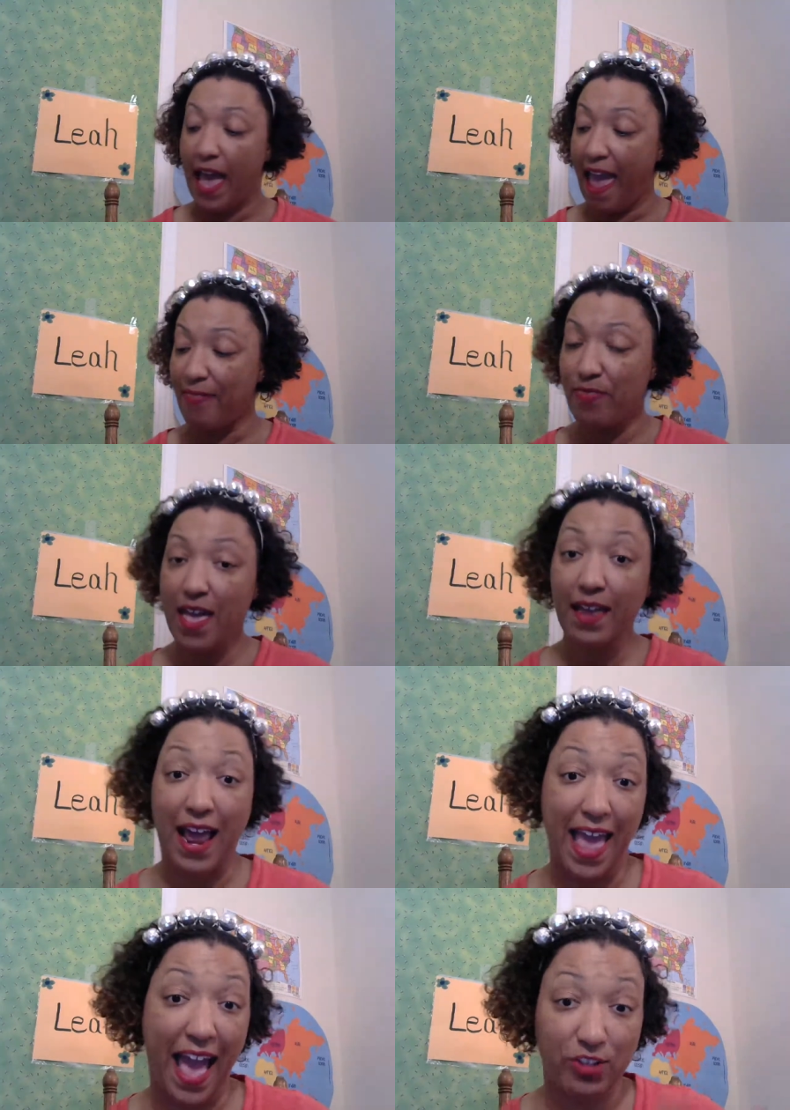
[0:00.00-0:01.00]
And then
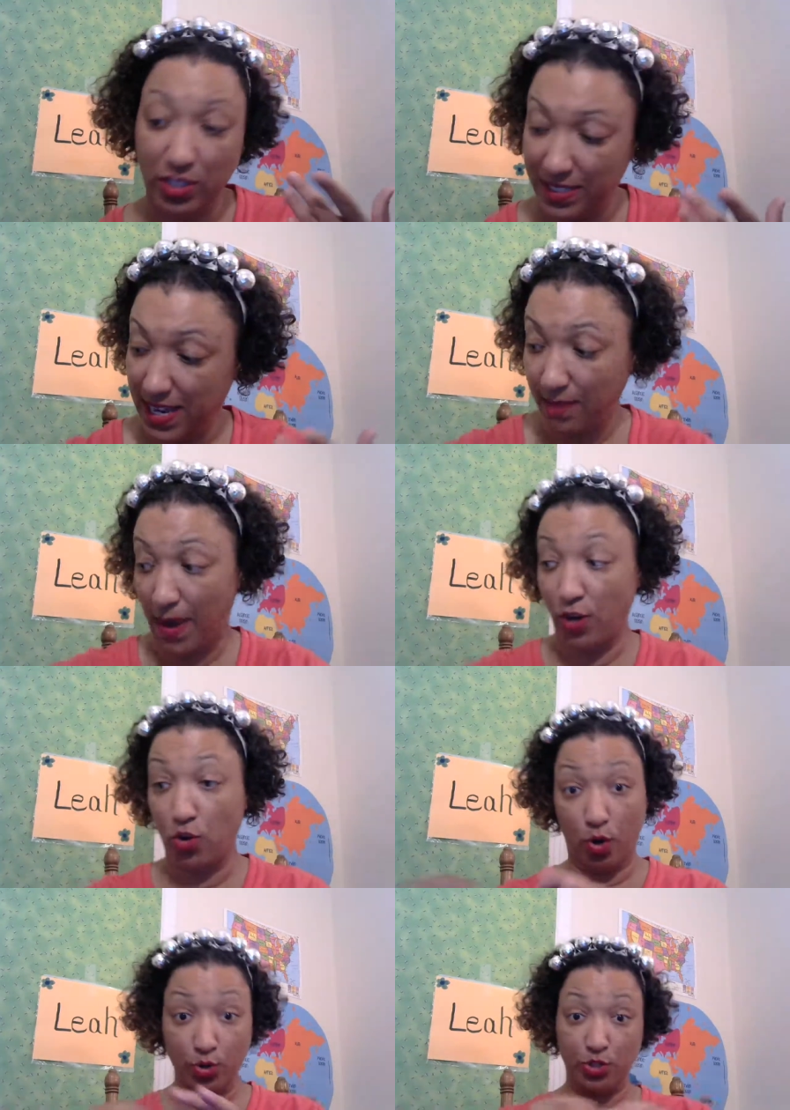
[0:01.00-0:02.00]
I actually take my
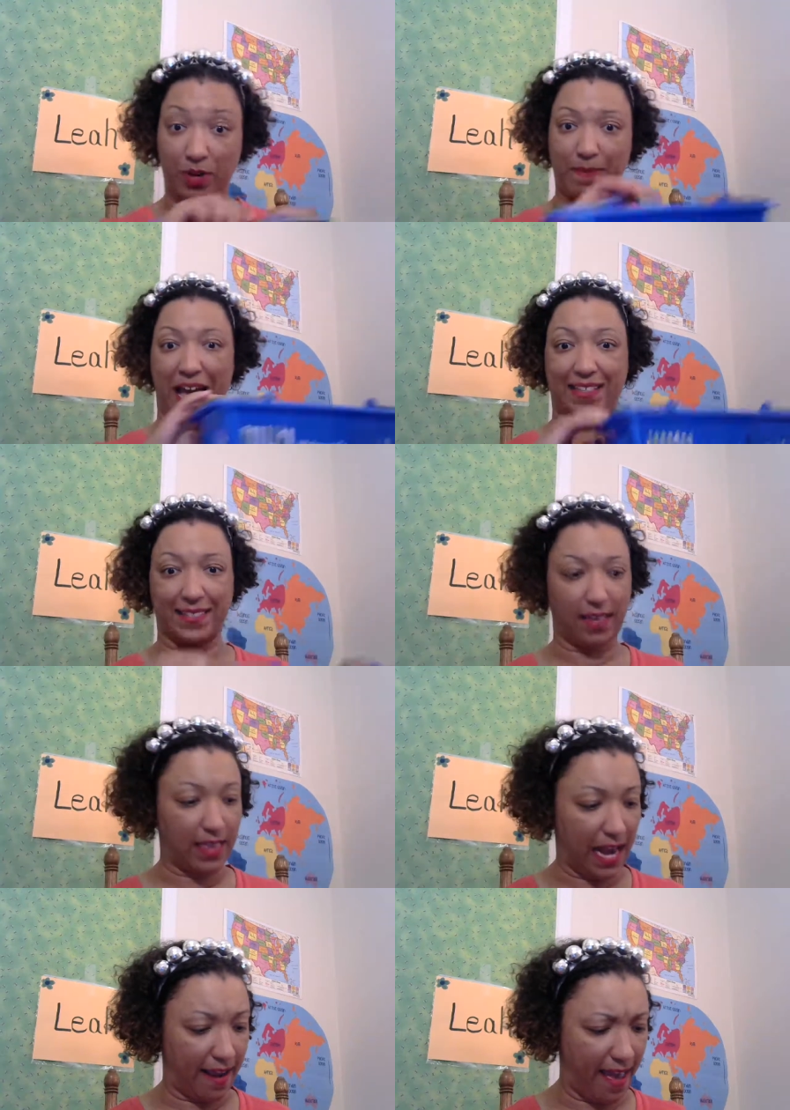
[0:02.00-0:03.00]
grocery basket
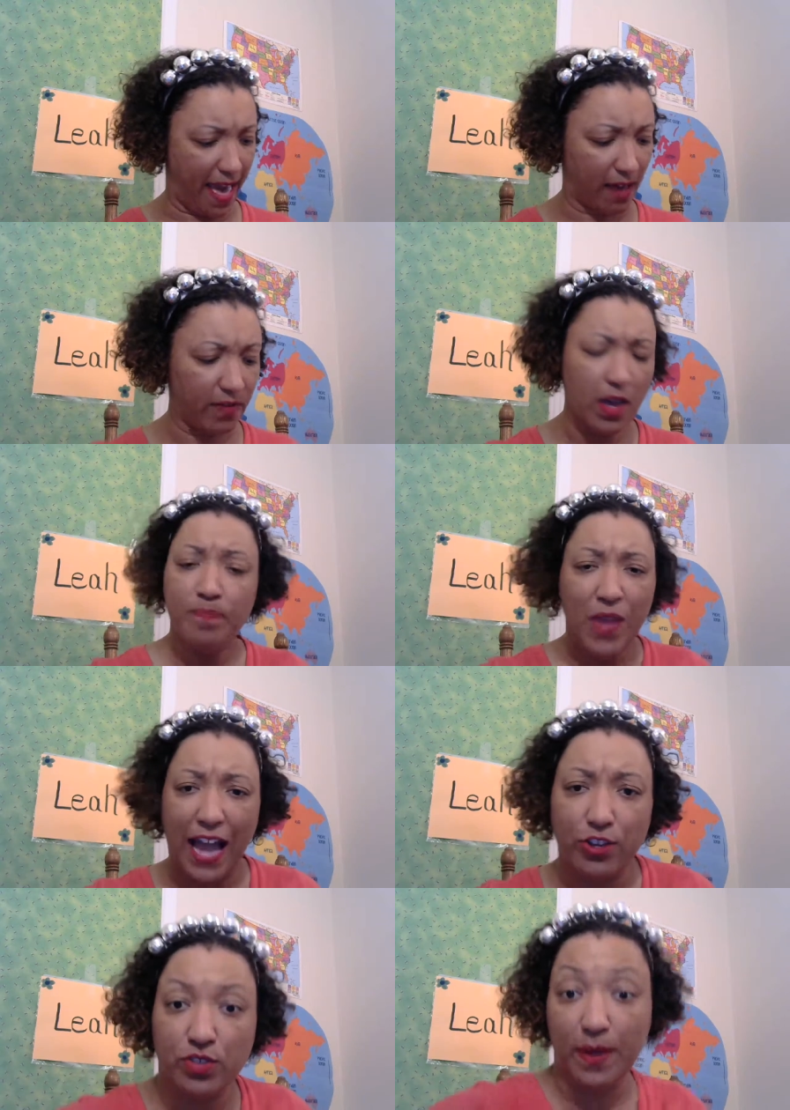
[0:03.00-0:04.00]
that I have. I
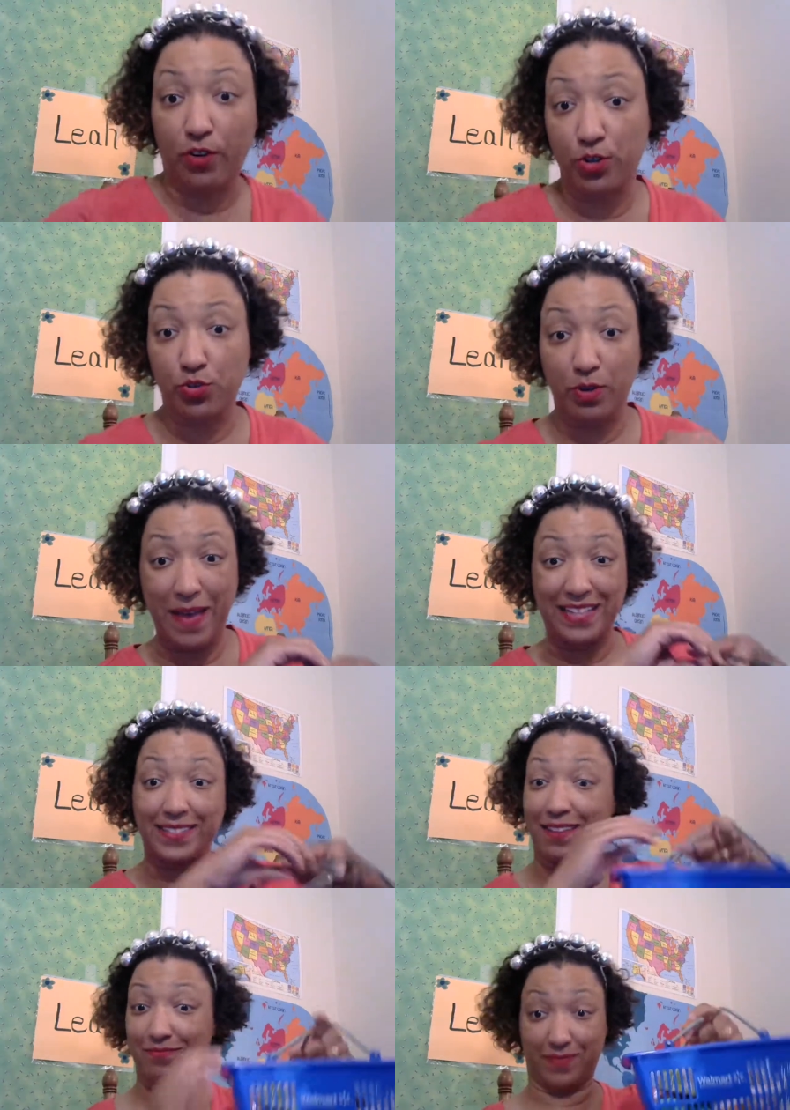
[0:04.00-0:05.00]
use my grocery
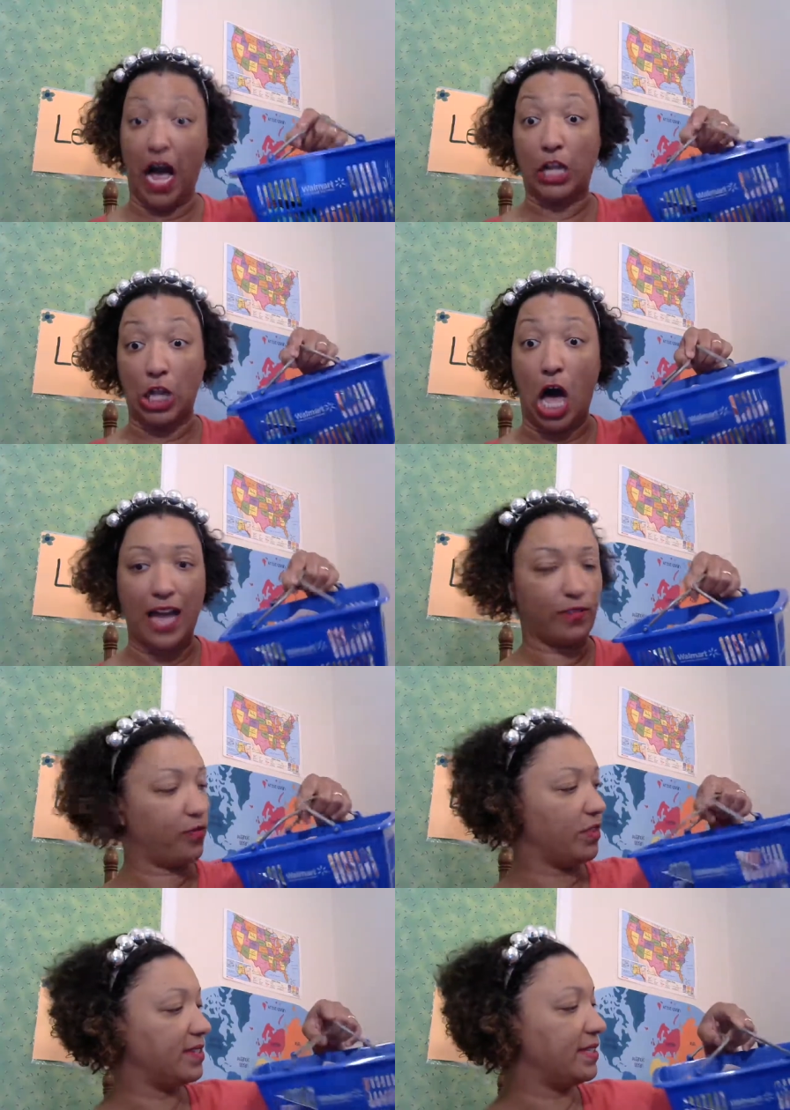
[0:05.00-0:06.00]
basket a lot
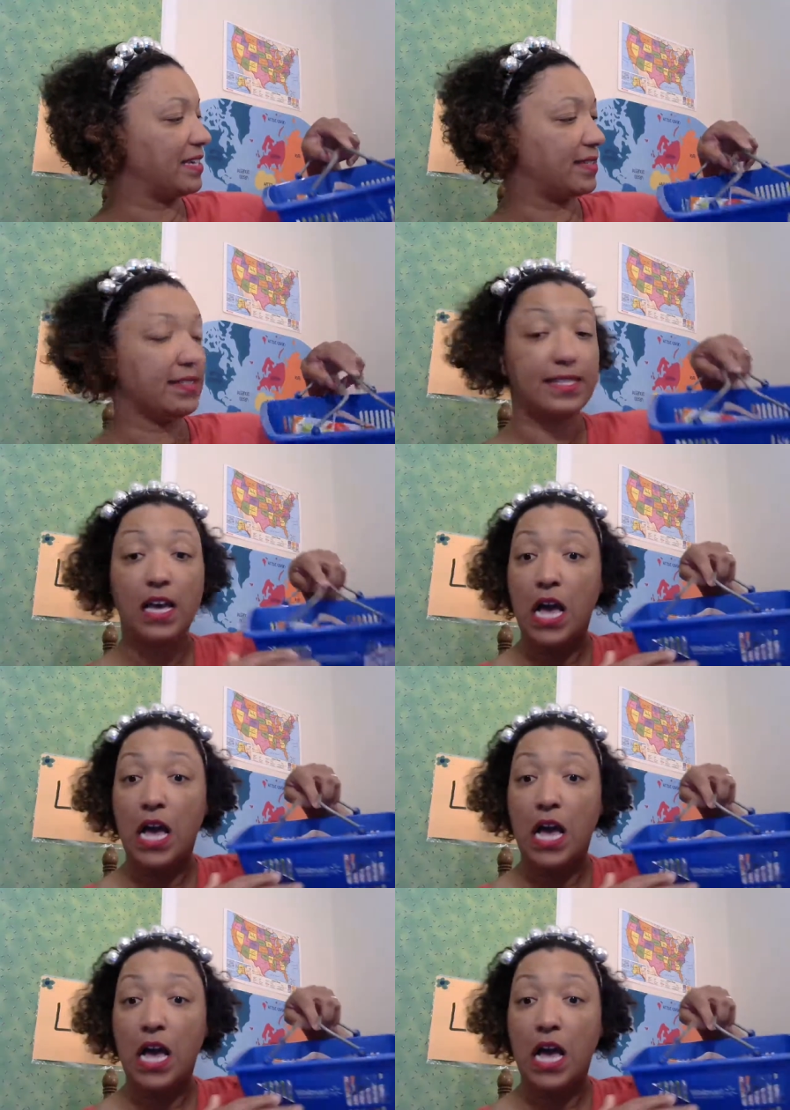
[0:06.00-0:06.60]
for these lessons.